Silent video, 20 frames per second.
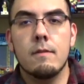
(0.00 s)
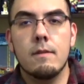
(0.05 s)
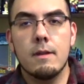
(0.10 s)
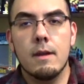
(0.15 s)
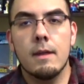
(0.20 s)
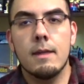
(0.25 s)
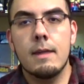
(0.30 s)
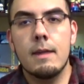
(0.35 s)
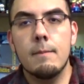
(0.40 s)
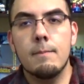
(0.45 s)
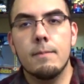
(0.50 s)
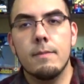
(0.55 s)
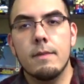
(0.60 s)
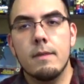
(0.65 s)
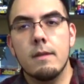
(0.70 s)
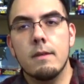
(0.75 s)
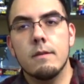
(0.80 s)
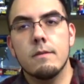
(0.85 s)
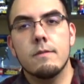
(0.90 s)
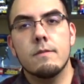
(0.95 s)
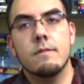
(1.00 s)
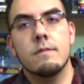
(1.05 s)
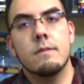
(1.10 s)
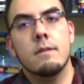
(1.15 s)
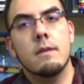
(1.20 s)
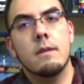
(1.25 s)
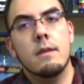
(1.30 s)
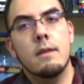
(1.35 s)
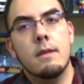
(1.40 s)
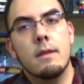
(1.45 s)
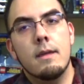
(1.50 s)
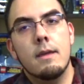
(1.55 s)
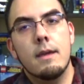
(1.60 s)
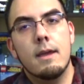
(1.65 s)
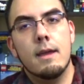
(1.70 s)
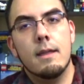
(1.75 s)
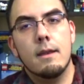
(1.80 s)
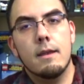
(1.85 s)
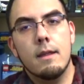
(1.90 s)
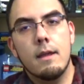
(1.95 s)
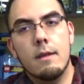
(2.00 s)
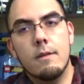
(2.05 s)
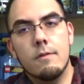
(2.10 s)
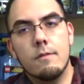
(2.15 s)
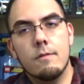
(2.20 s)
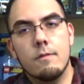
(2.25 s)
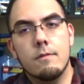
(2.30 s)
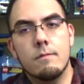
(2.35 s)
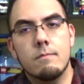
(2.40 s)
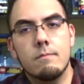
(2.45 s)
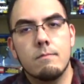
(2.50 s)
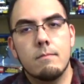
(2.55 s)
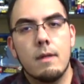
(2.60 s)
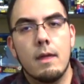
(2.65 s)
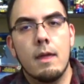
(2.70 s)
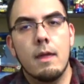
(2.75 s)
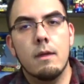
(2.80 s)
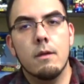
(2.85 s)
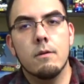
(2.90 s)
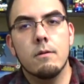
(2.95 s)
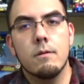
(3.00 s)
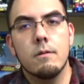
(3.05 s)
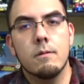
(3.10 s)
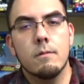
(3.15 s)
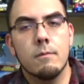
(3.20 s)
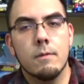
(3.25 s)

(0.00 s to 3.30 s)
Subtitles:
I keep this at a nice angle,